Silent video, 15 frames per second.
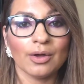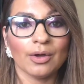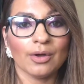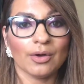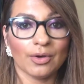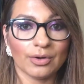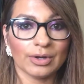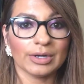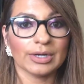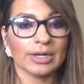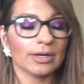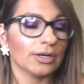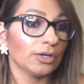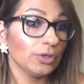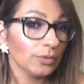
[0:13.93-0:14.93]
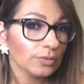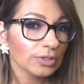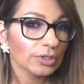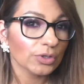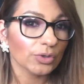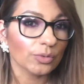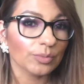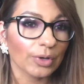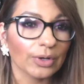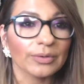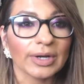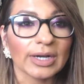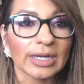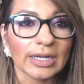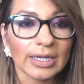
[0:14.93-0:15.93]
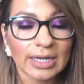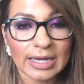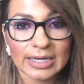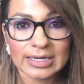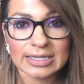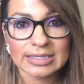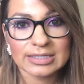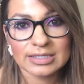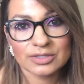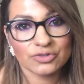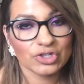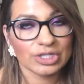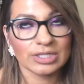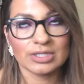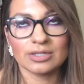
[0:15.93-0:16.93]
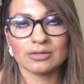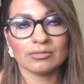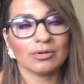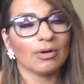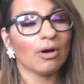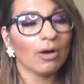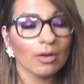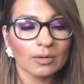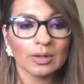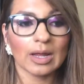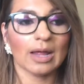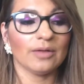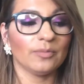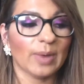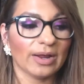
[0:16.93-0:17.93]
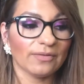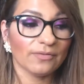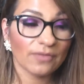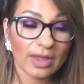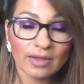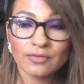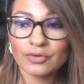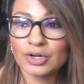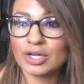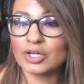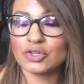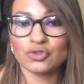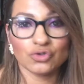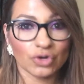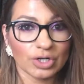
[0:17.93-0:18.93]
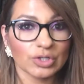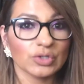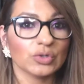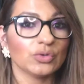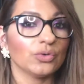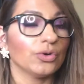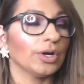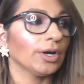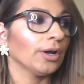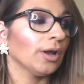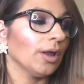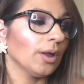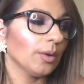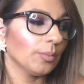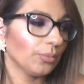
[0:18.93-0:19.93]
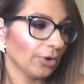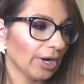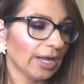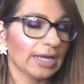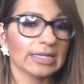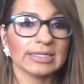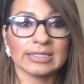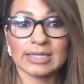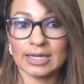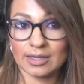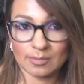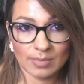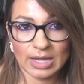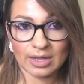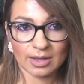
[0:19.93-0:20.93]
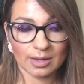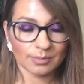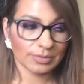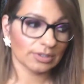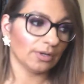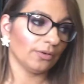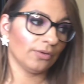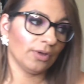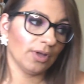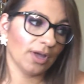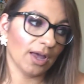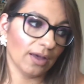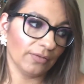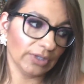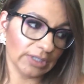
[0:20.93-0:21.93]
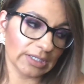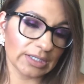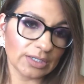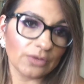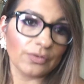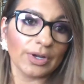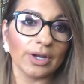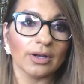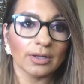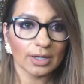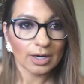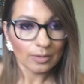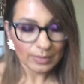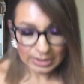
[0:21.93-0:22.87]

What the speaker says: on YouTube already, and it's just all of my favorite drugstore brands and makeup. So I have a list over here that I'll be